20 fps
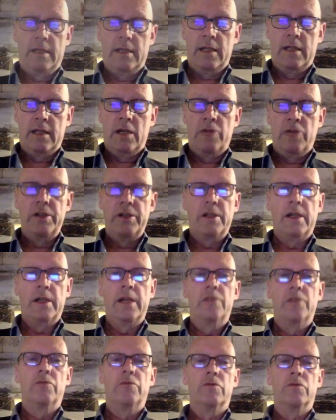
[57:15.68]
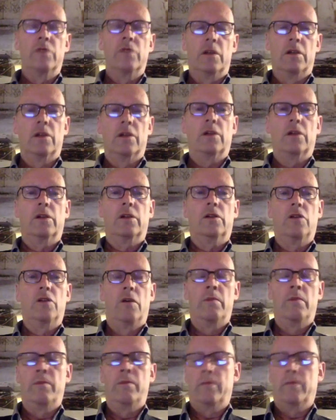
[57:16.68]
And now we try to
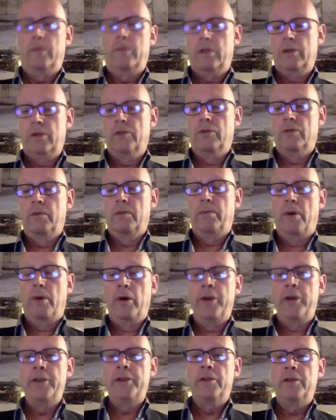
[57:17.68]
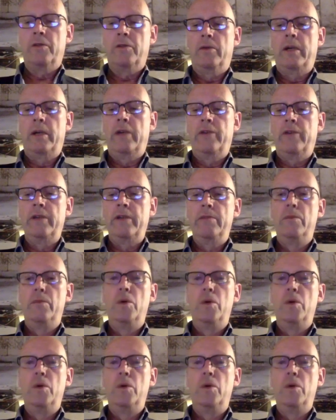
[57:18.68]
come to a point where we